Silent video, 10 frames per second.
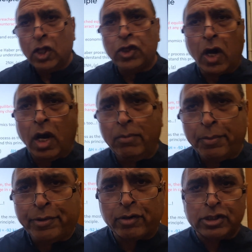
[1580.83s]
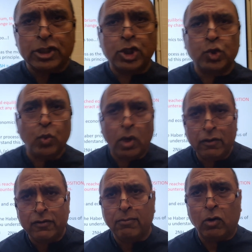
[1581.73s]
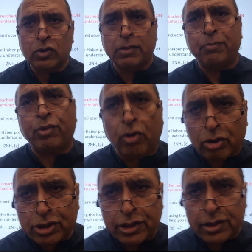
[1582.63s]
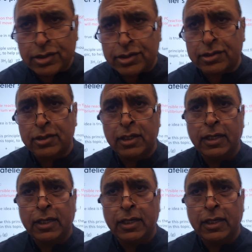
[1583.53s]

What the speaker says: The Harbour process is one of the most important